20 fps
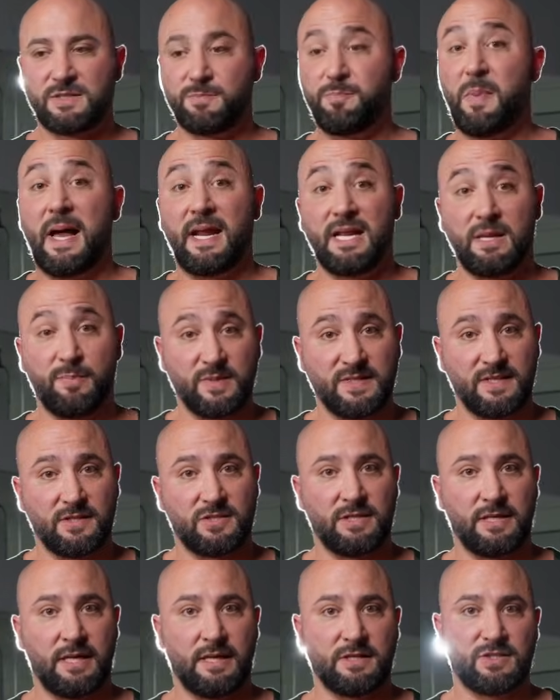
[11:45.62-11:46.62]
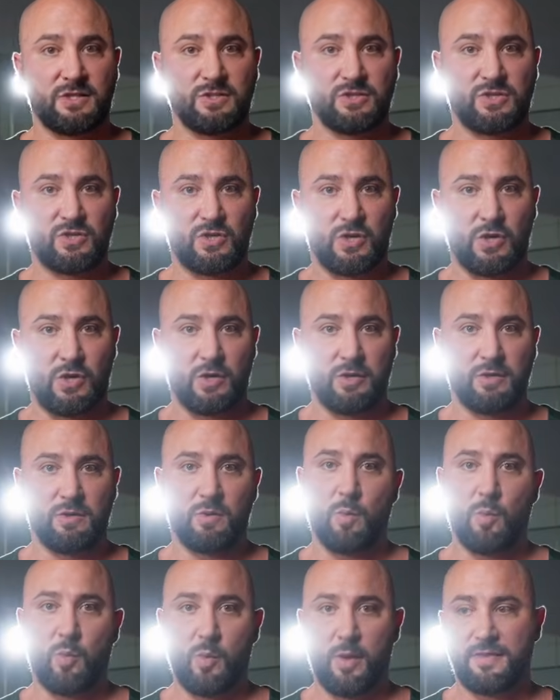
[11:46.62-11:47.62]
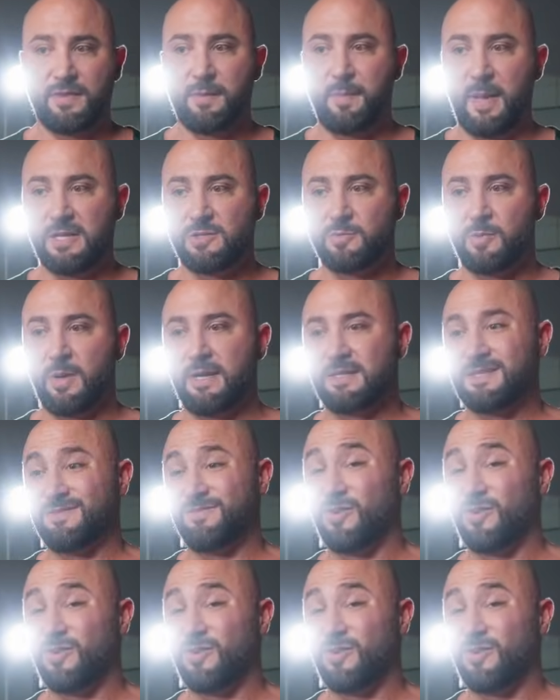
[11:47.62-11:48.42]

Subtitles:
body positioning is concerned with the bench press for